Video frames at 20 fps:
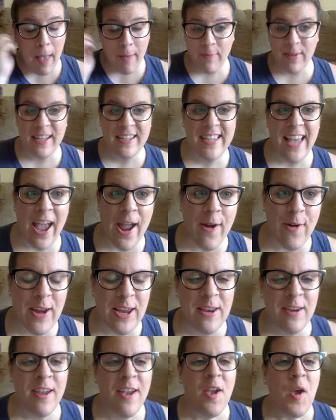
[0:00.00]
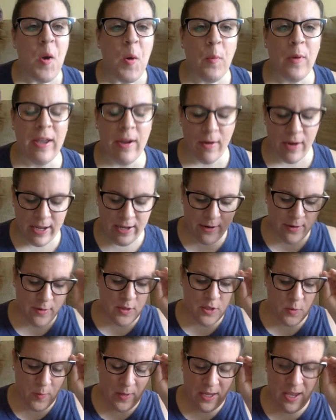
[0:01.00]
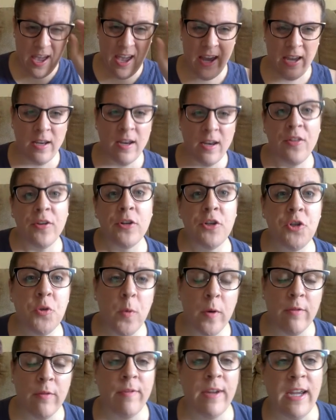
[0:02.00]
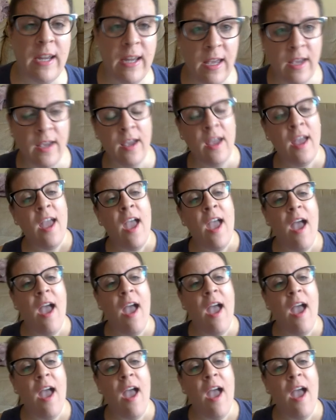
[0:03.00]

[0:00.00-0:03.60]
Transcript: It's Erin. We are here doing another short reading